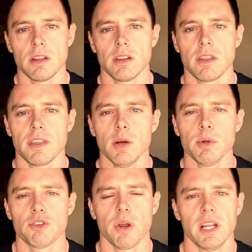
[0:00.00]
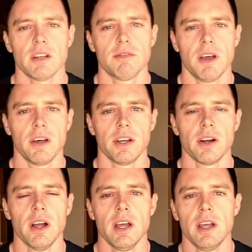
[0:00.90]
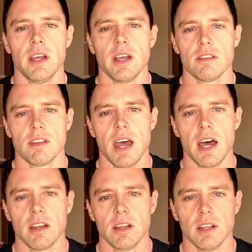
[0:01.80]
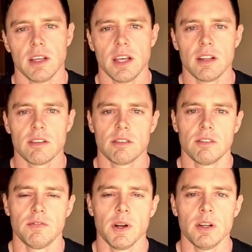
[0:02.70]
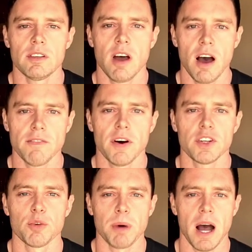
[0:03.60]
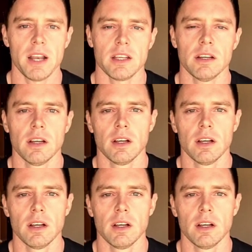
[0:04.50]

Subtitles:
The thing with training to failure is that it's very tough on your body.